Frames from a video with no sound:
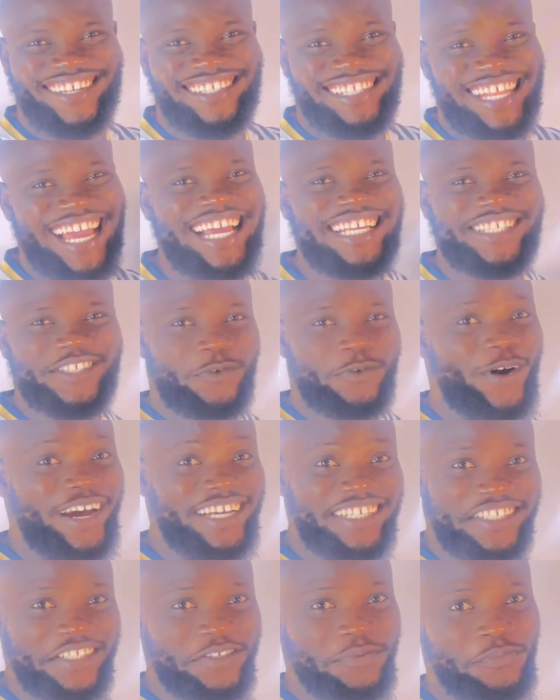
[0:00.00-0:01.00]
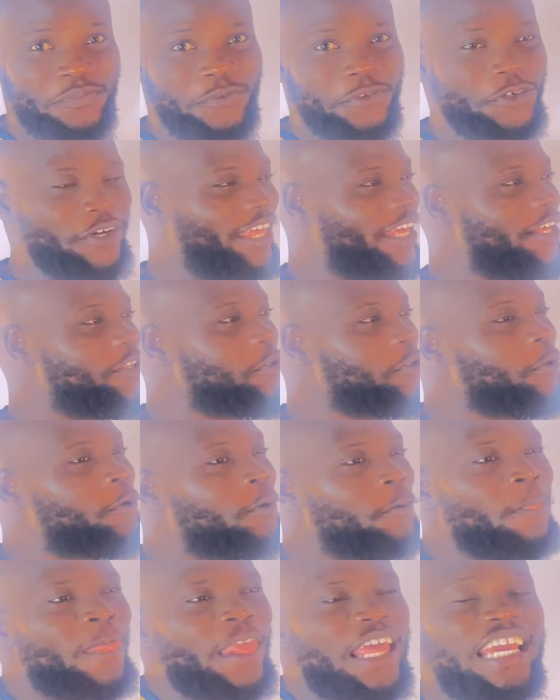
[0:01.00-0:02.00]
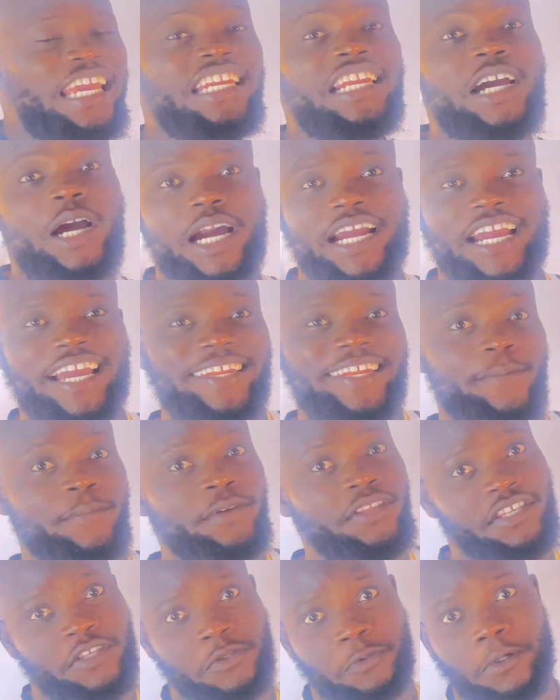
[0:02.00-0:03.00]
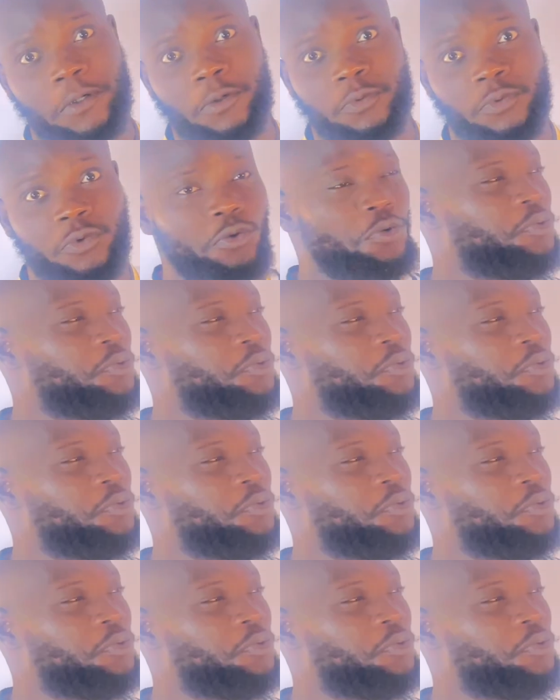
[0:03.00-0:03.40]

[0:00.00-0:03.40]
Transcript: That's quite simple. Okay, so in our academy, this is what we do.